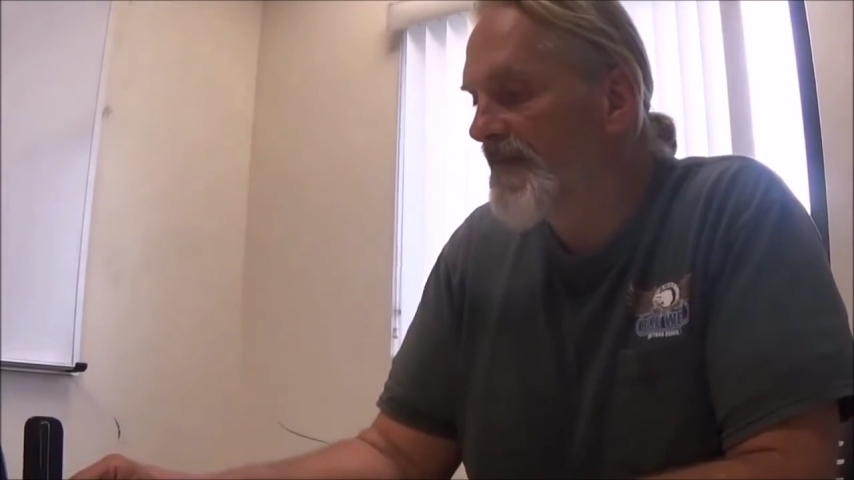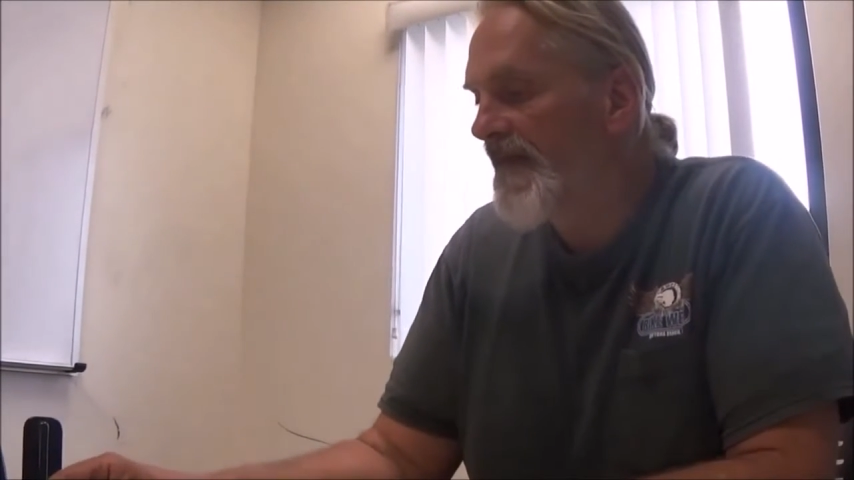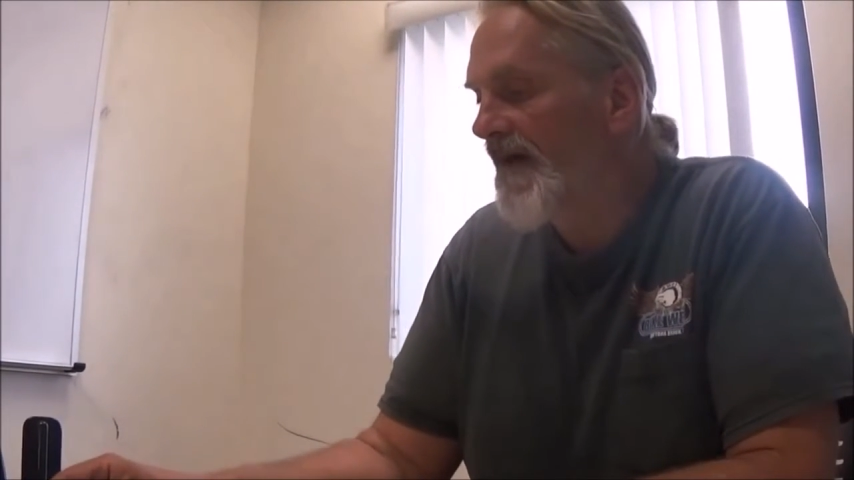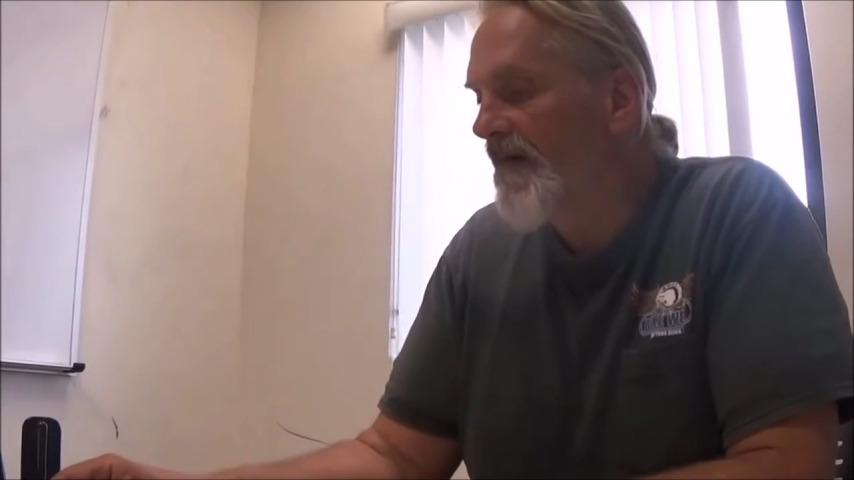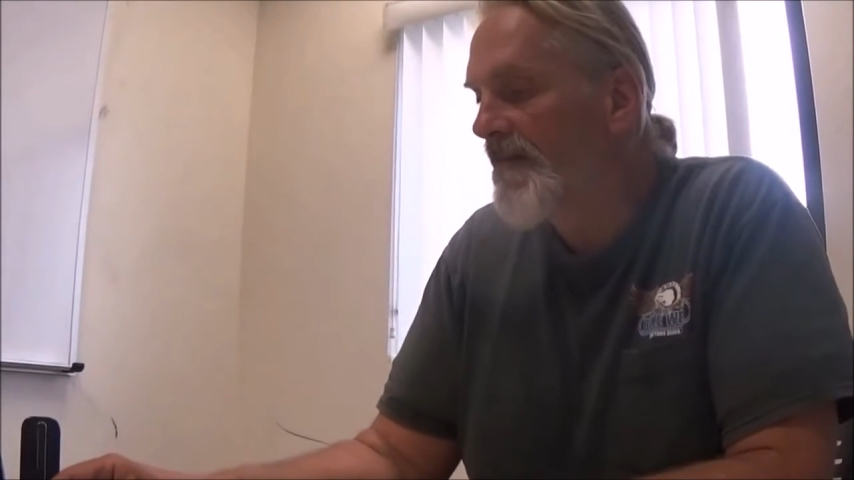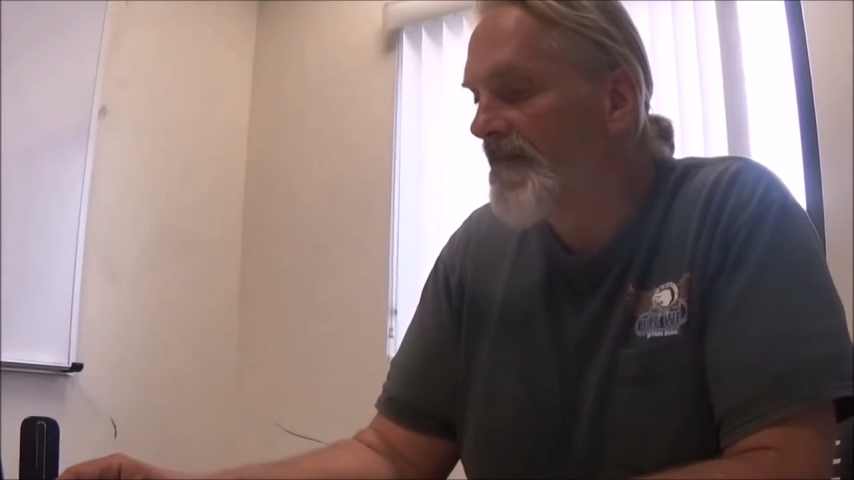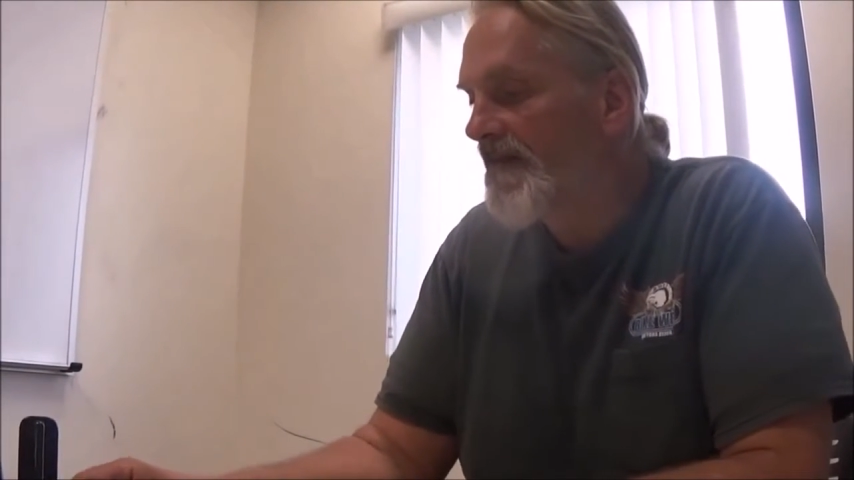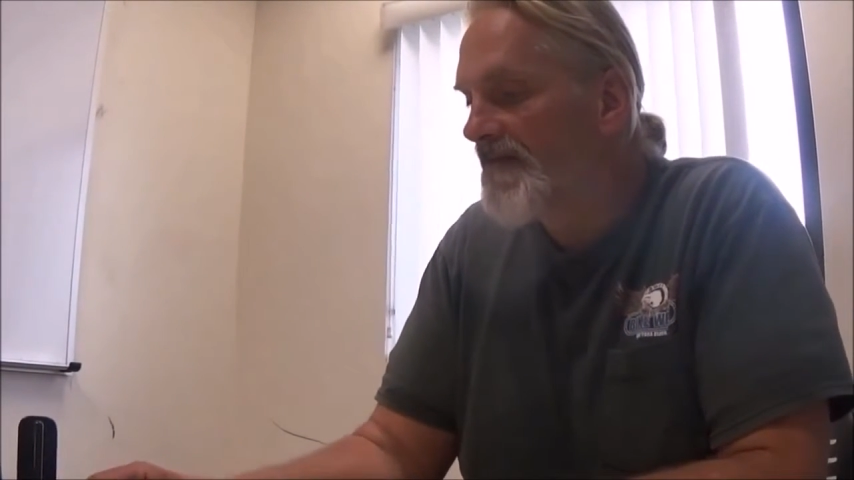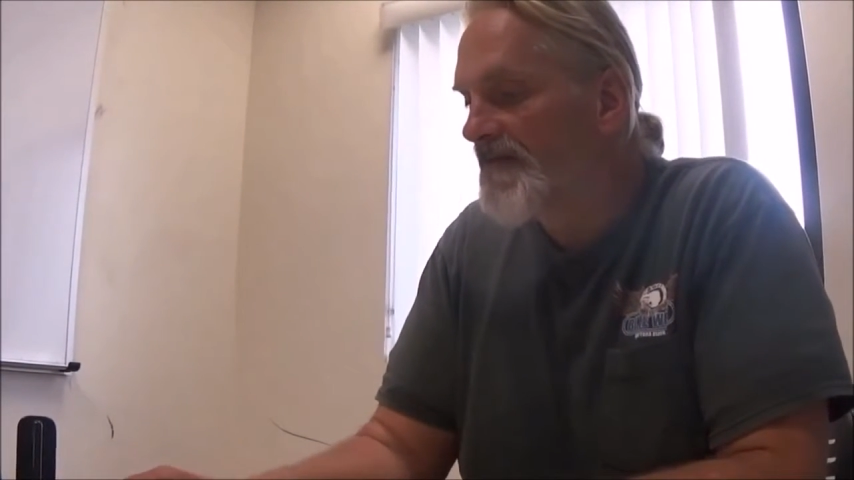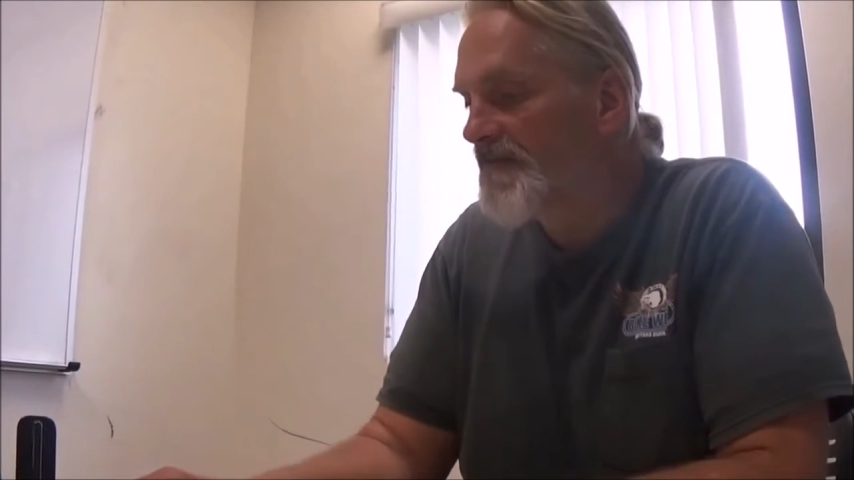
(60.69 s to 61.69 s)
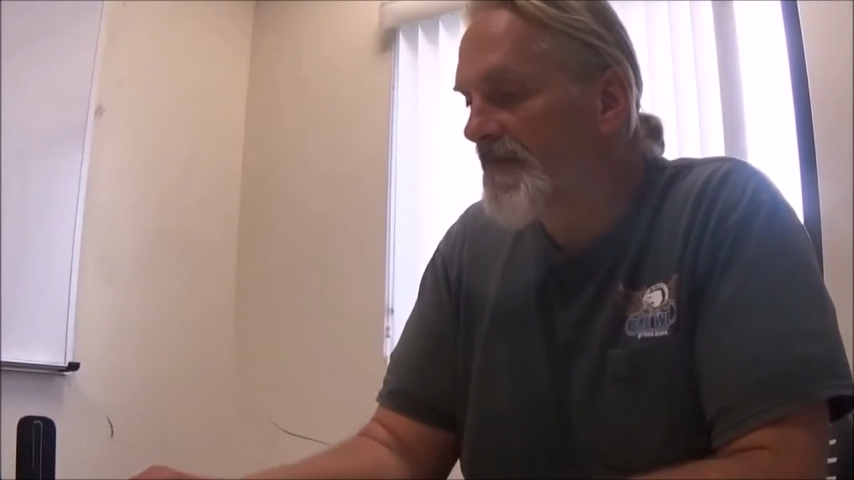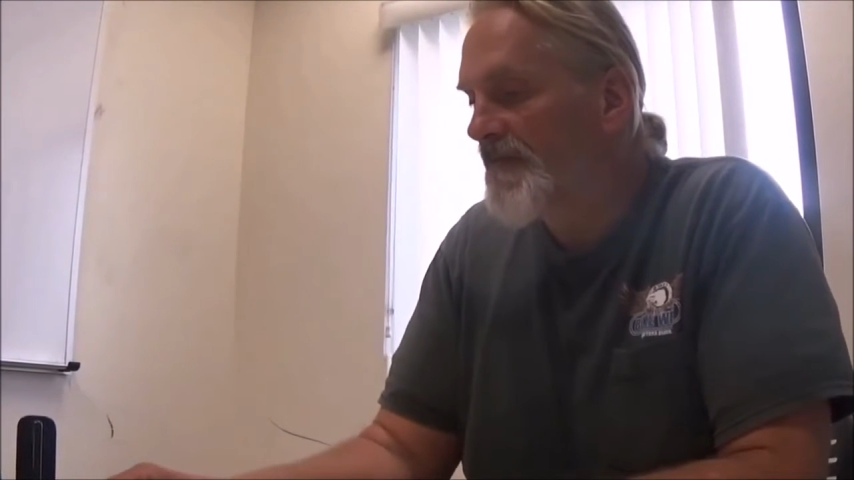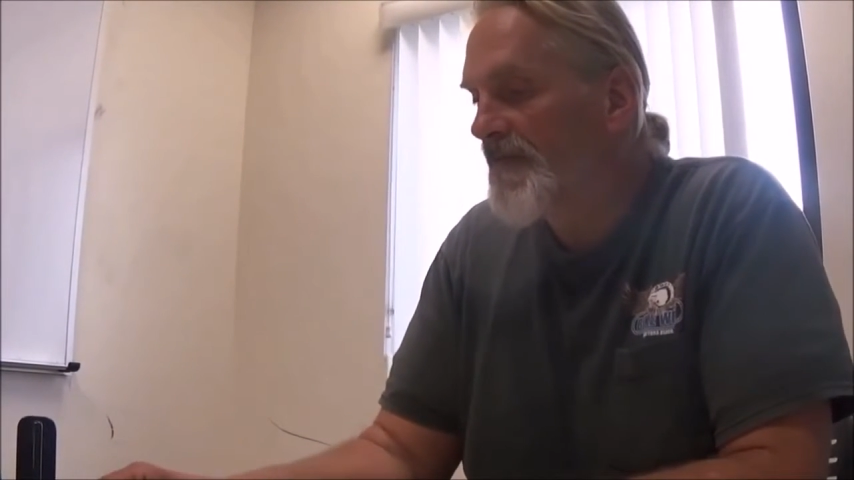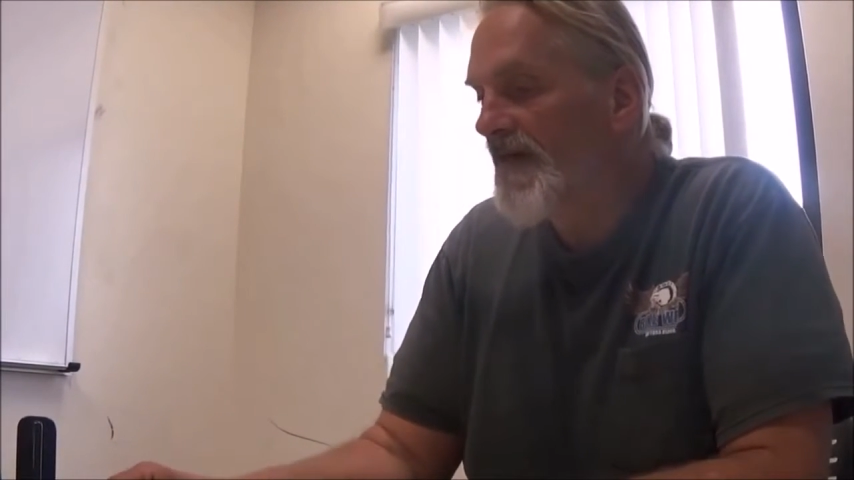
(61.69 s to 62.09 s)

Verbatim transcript: that help and there's people